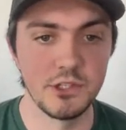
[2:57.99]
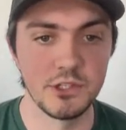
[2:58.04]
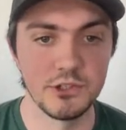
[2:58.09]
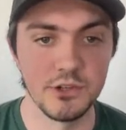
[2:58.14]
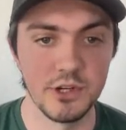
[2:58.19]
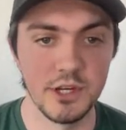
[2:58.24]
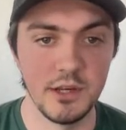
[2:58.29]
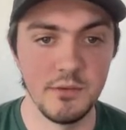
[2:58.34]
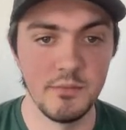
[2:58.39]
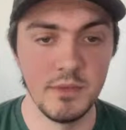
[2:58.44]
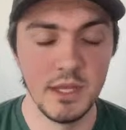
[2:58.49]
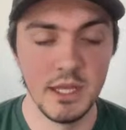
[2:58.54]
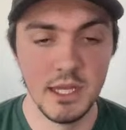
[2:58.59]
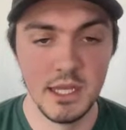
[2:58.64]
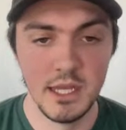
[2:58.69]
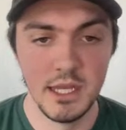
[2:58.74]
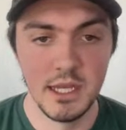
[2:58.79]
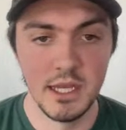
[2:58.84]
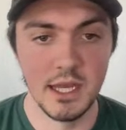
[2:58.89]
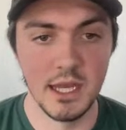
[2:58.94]
stream,
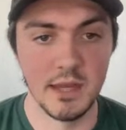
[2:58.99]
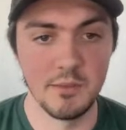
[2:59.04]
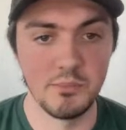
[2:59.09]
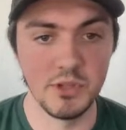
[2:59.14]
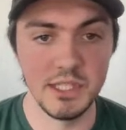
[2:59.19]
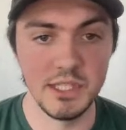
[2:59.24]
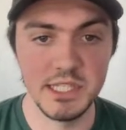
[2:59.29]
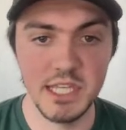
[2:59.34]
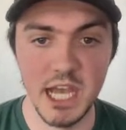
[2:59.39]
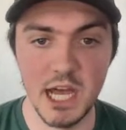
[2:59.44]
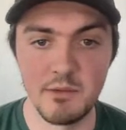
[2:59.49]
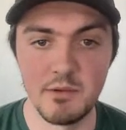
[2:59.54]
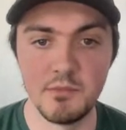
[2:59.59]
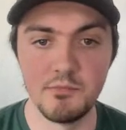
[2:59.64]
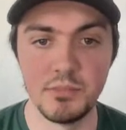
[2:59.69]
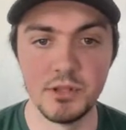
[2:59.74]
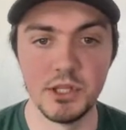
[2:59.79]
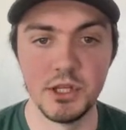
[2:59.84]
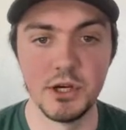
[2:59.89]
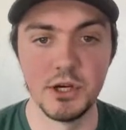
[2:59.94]
please
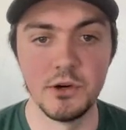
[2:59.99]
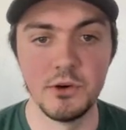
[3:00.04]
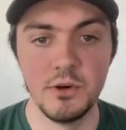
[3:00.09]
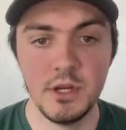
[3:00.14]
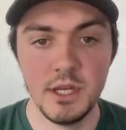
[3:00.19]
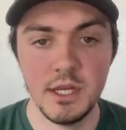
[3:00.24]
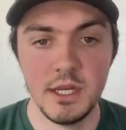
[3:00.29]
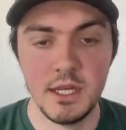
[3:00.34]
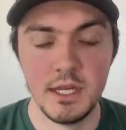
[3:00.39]
comment below.